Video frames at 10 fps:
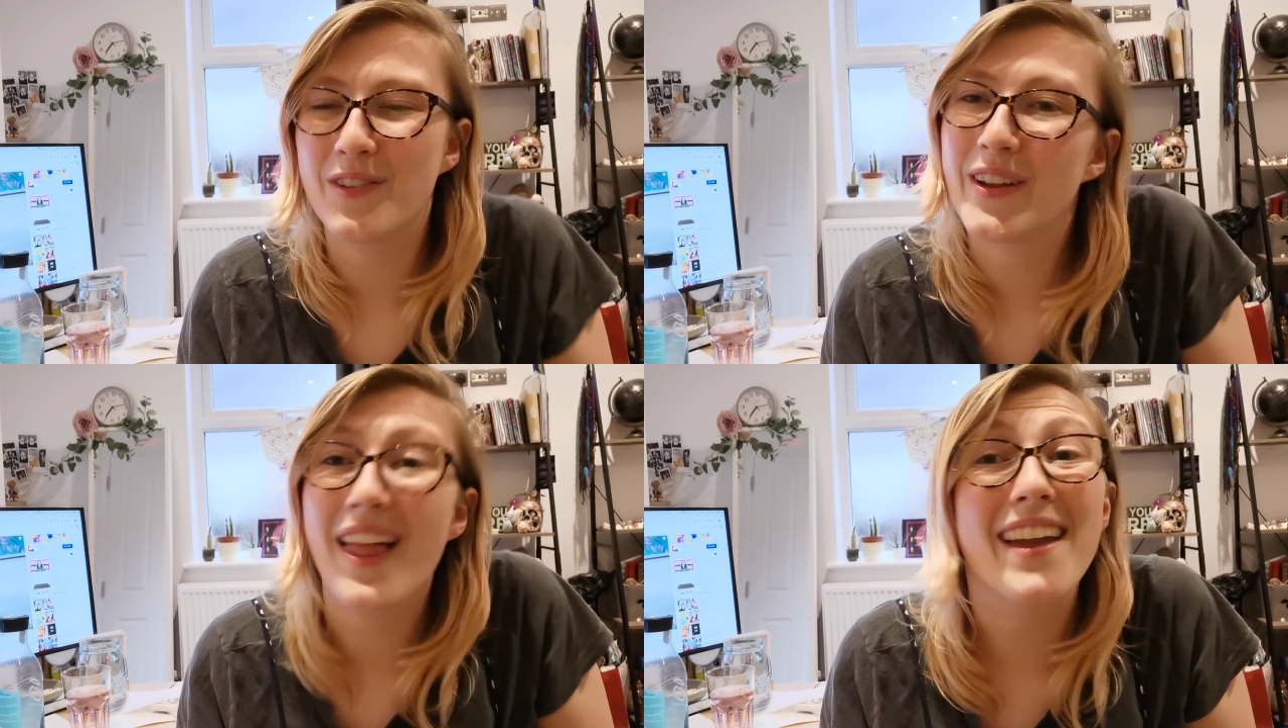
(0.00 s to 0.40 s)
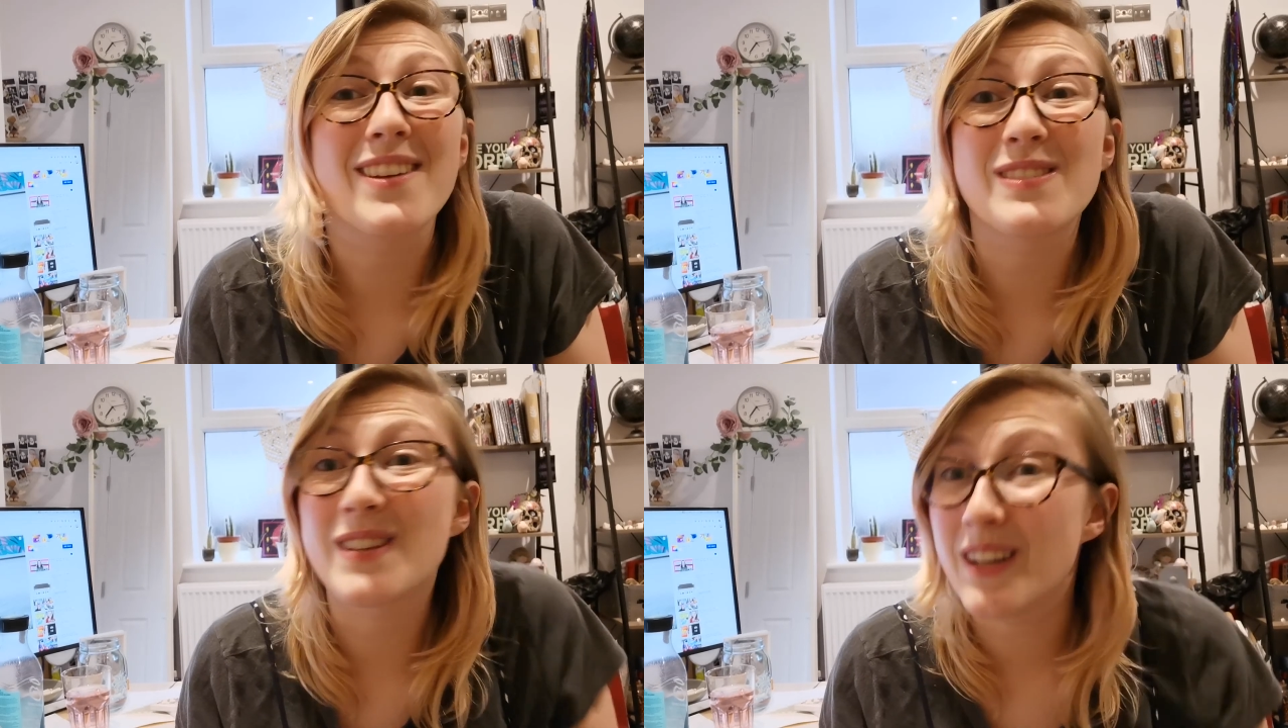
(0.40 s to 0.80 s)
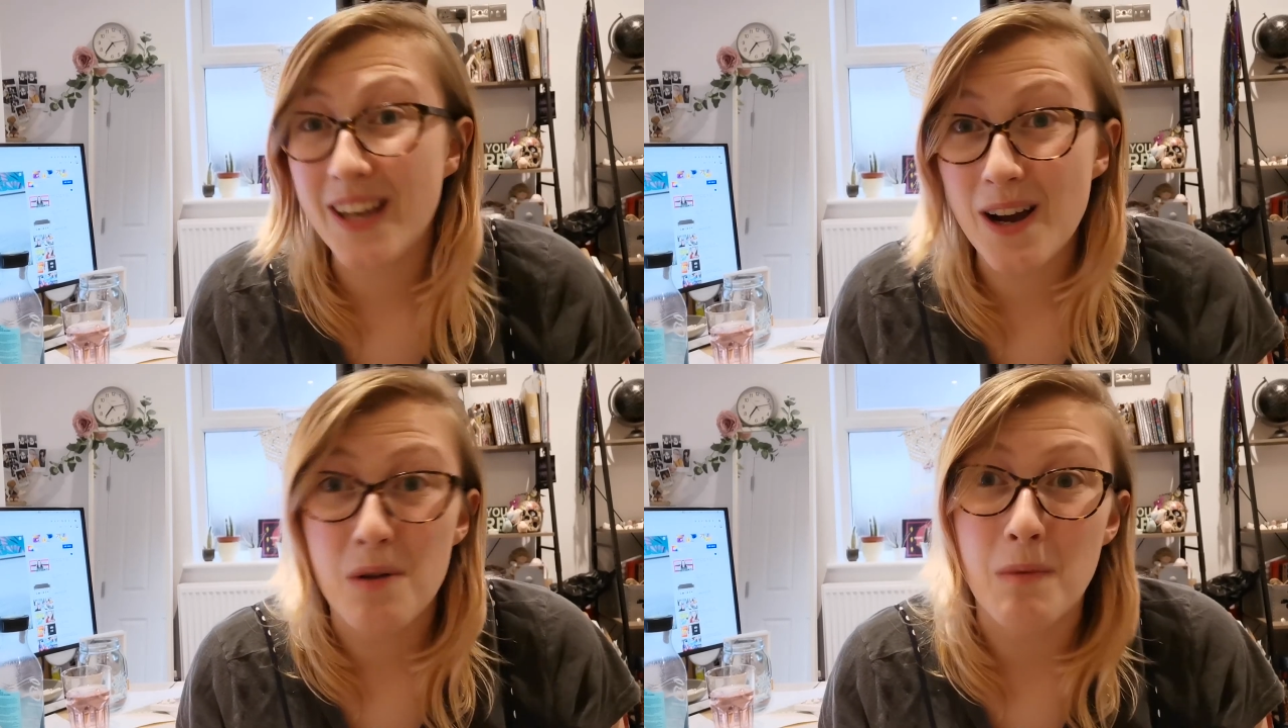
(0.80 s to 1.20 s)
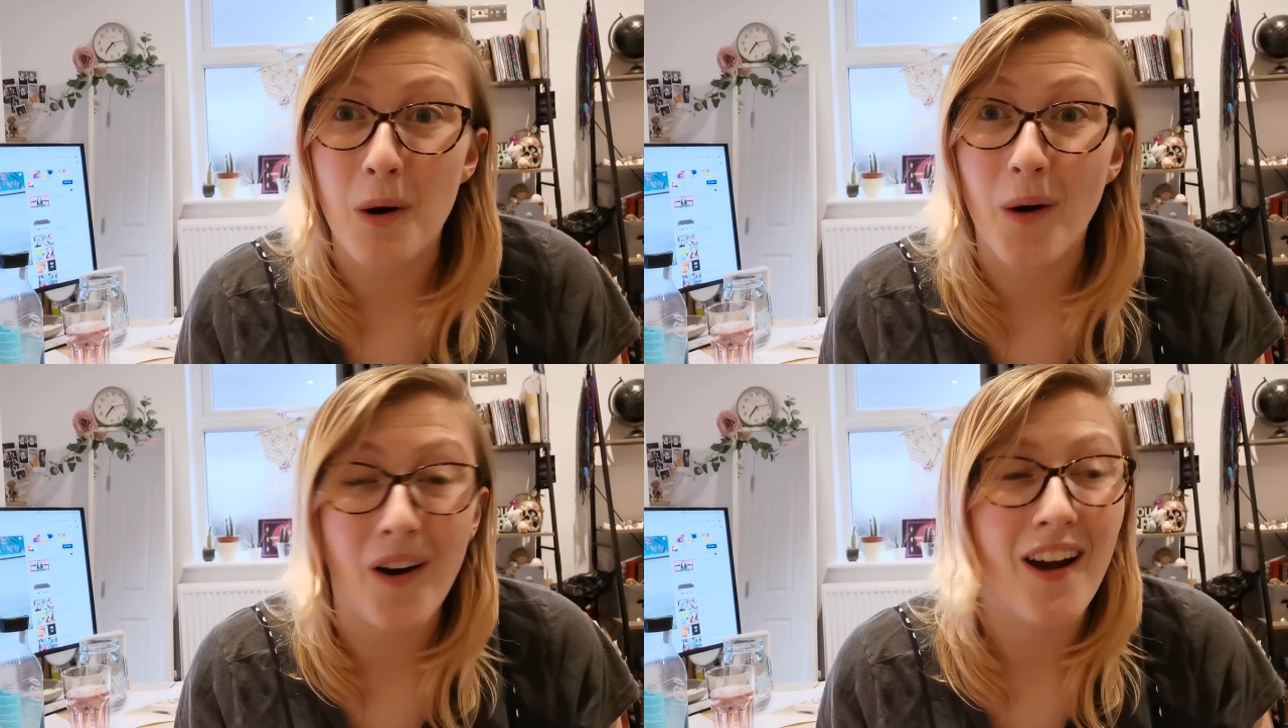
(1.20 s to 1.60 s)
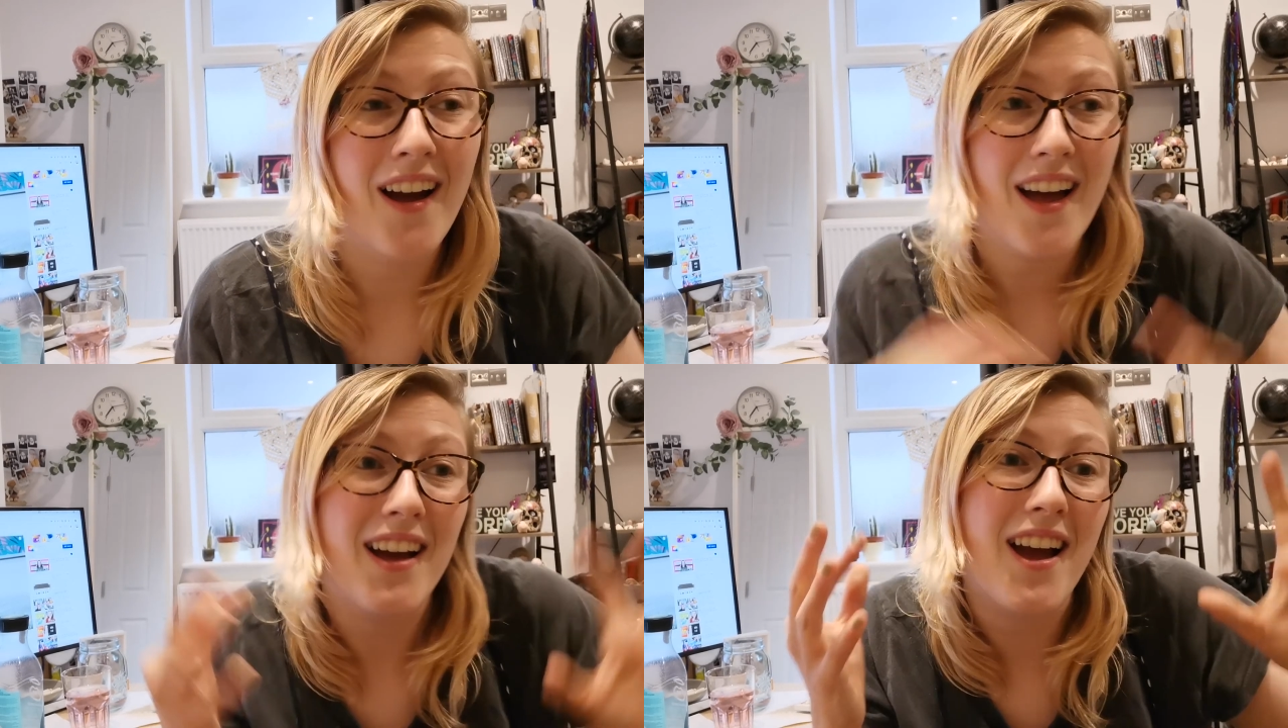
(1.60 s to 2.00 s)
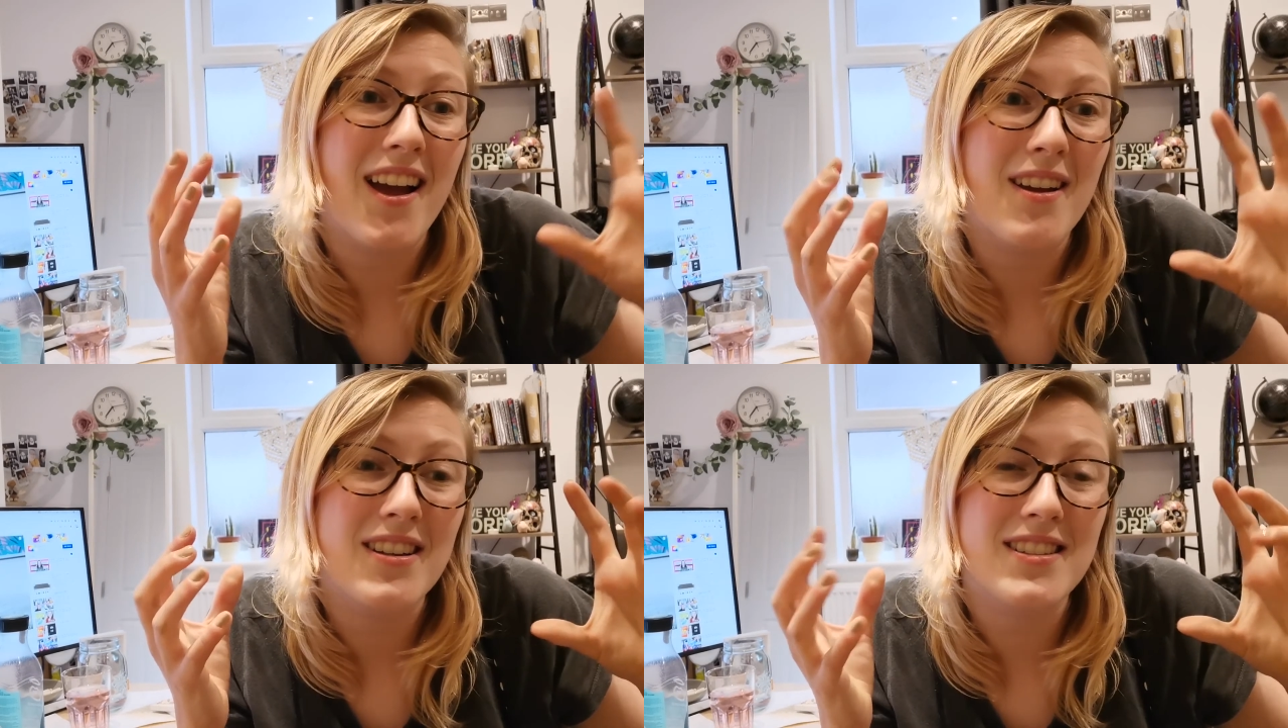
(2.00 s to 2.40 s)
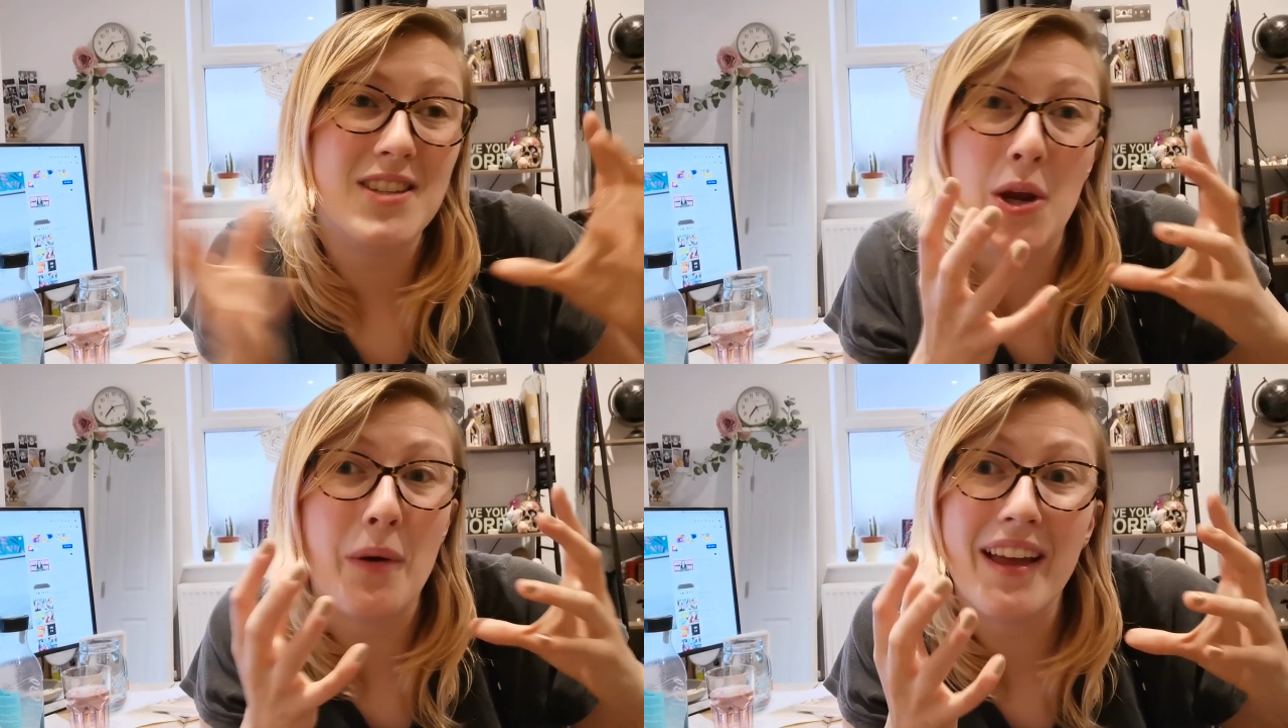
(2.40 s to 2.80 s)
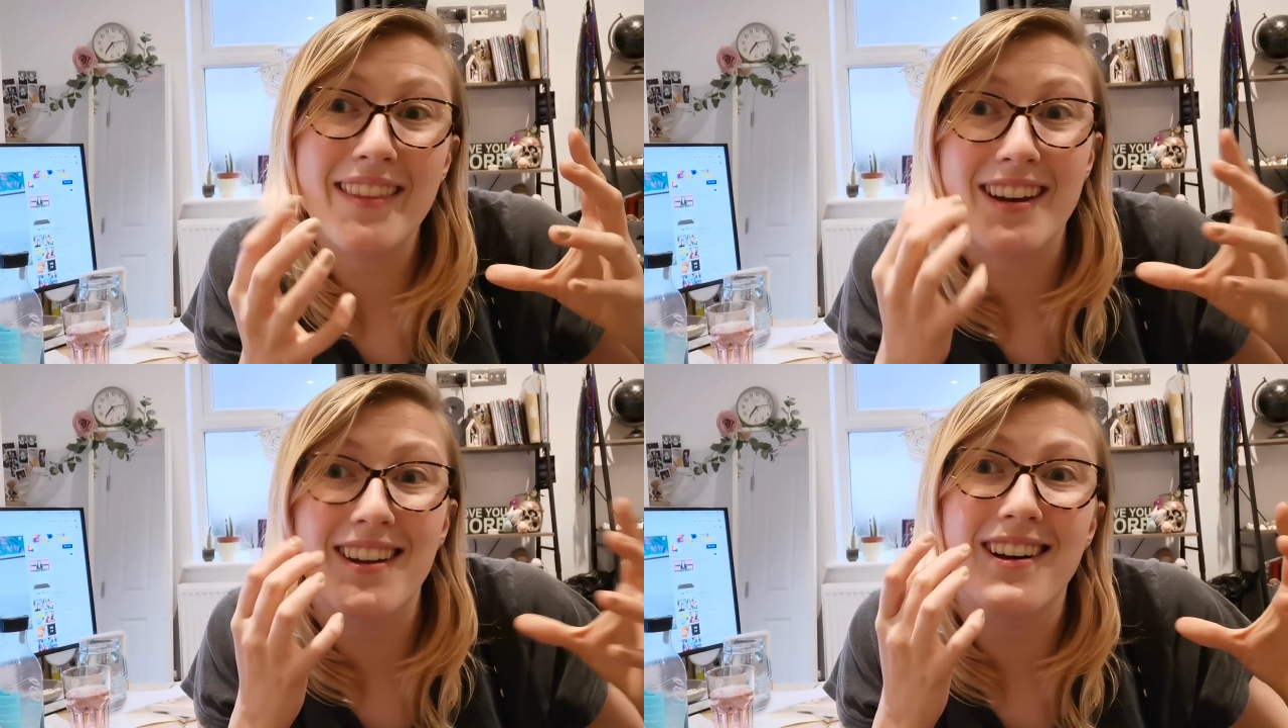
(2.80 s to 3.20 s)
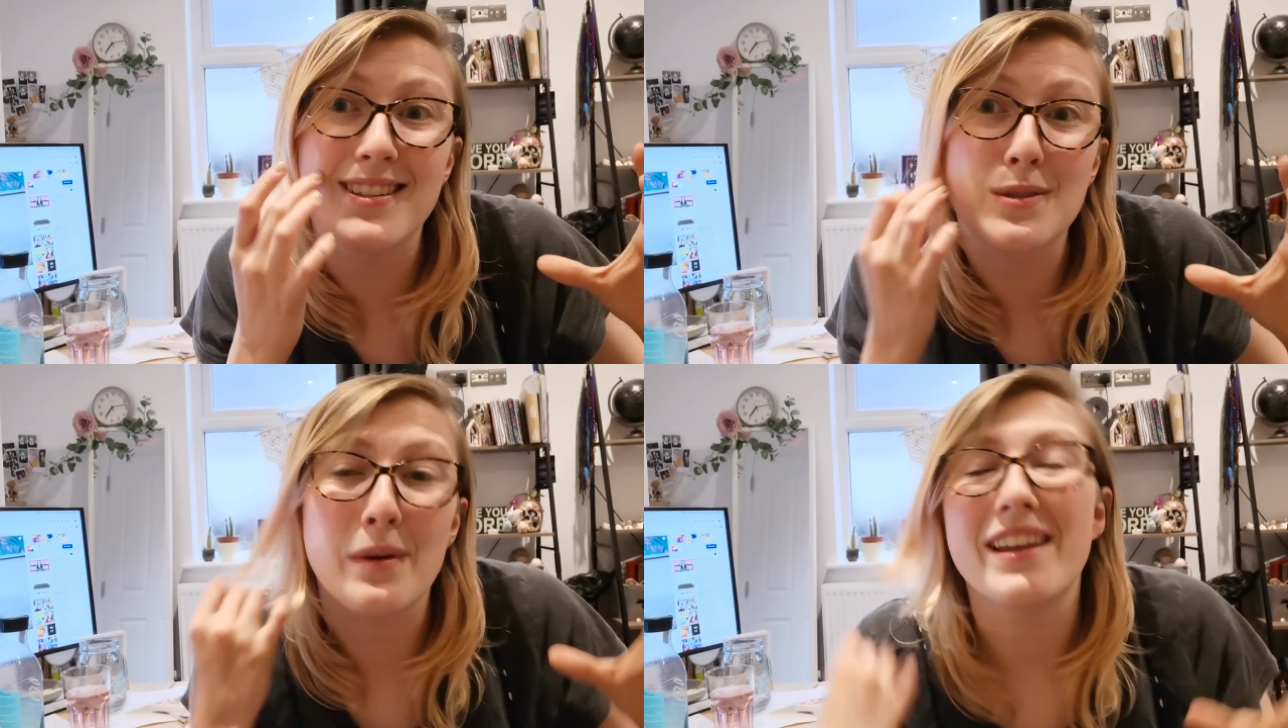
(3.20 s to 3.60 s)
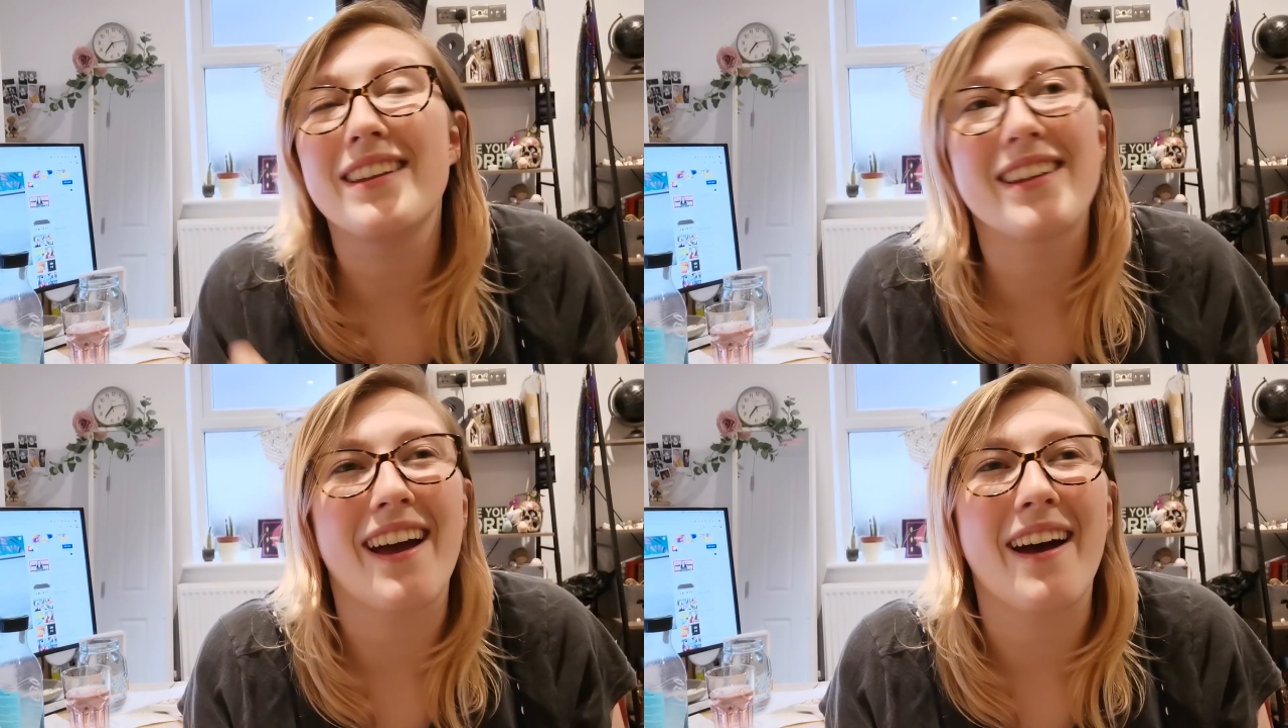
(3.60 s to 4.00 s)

feel like it was a little more to it than last week.